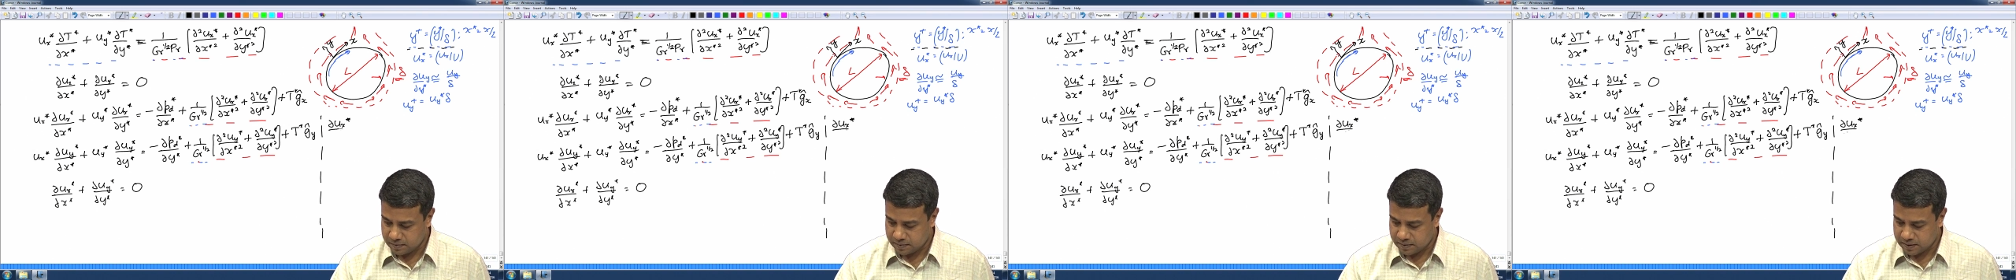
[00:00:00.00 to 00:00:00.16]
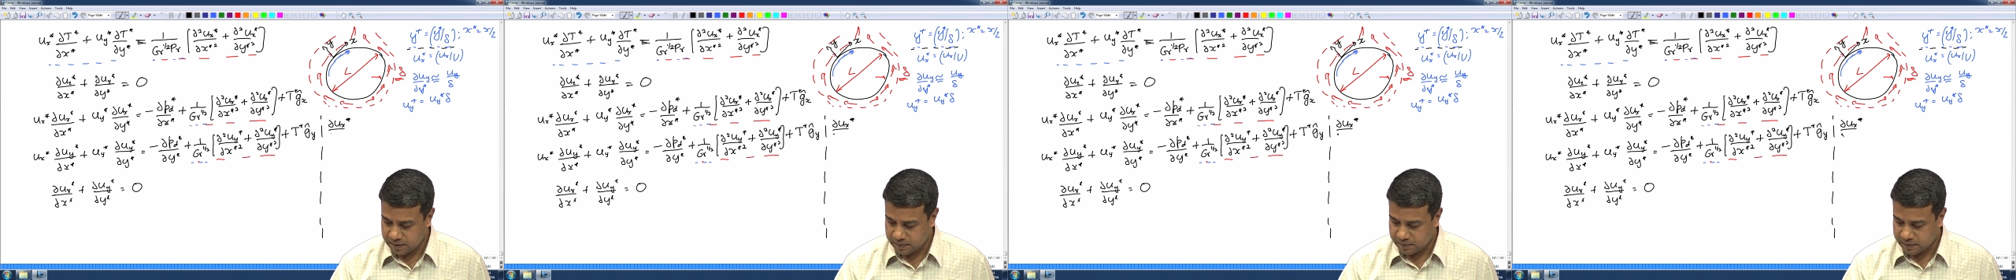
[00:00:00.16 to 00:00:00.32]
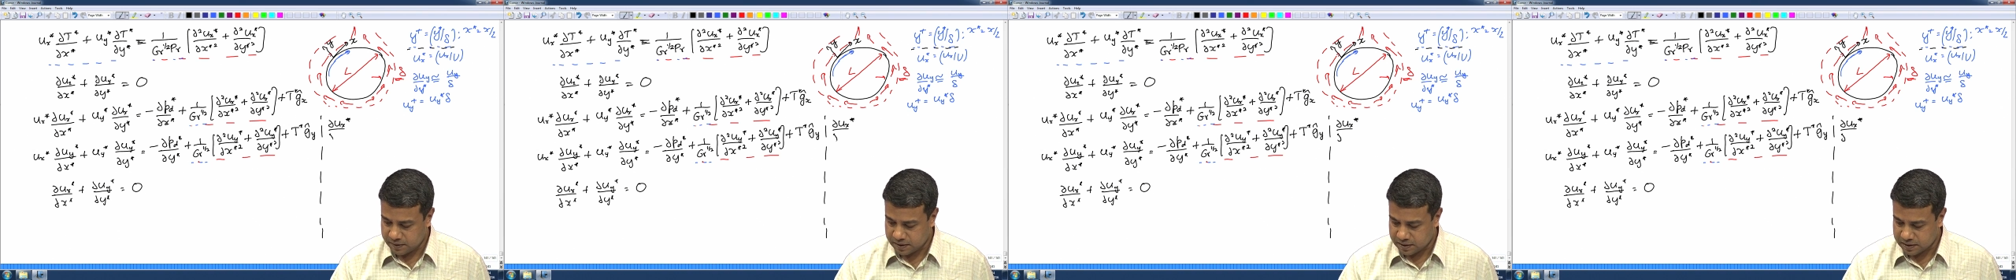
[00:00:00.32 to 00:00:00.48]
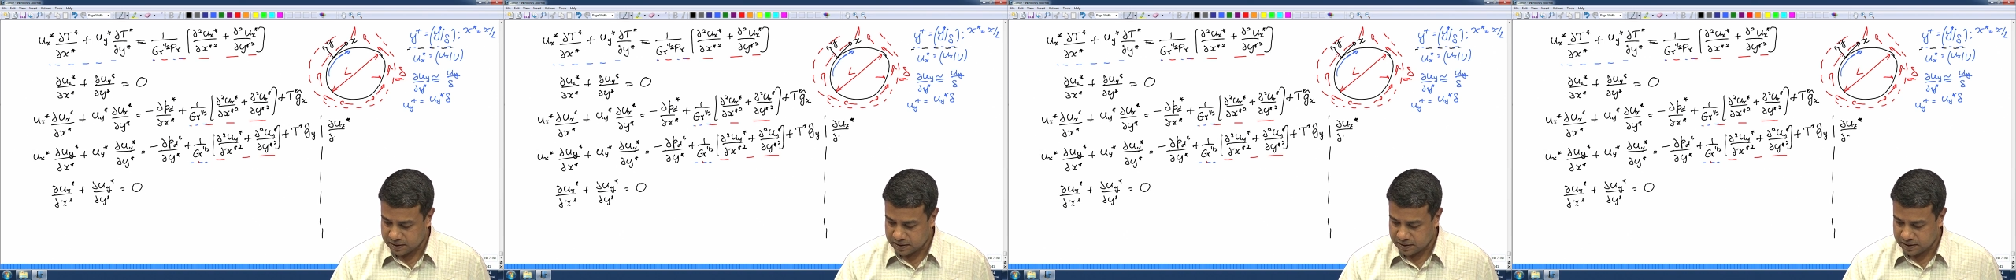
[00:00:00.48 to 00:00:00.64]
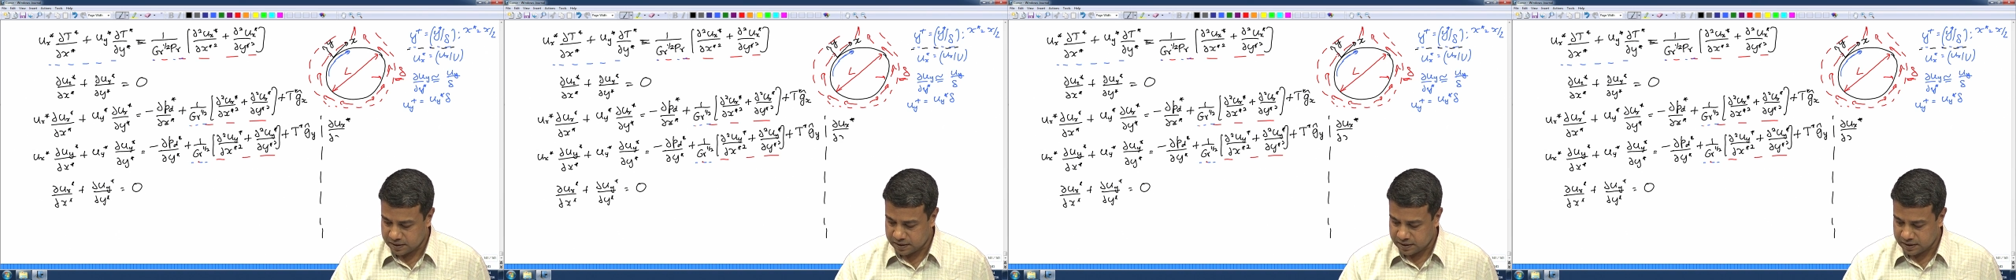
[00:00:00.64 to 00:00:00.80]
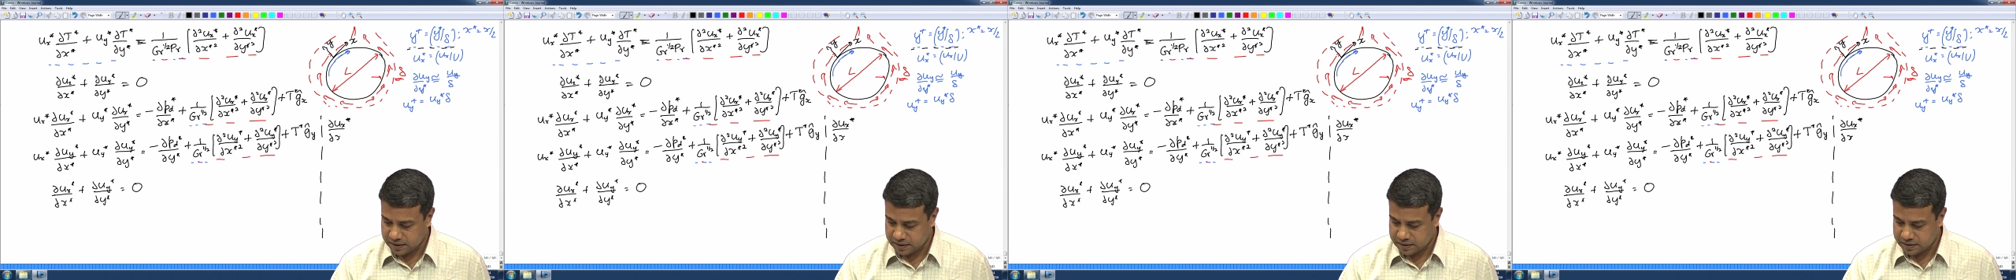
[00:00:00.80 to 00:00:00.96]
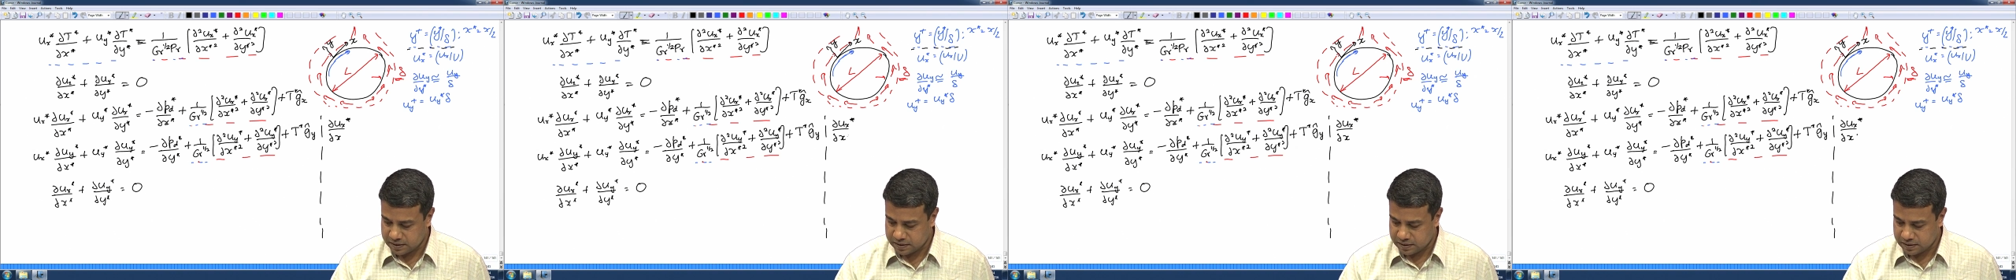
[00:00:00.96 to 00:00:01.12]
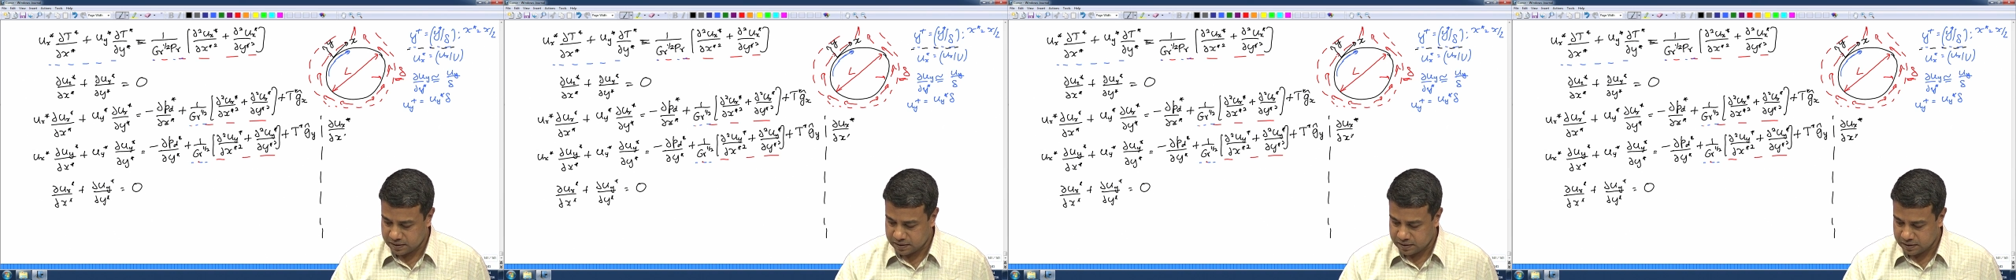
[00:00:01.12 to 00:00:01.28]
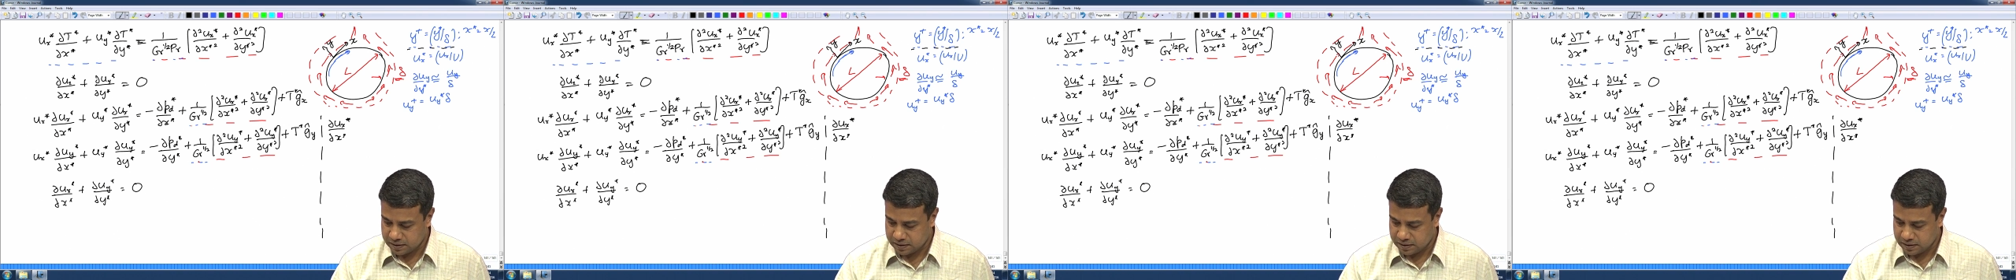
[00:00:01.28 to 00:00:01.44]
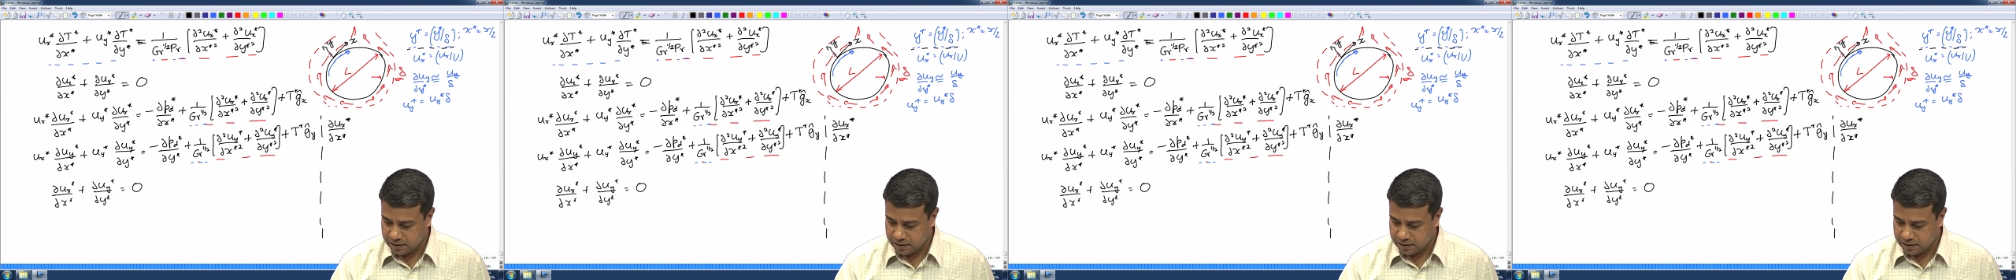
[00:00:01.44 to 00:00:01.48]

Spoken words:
by partial x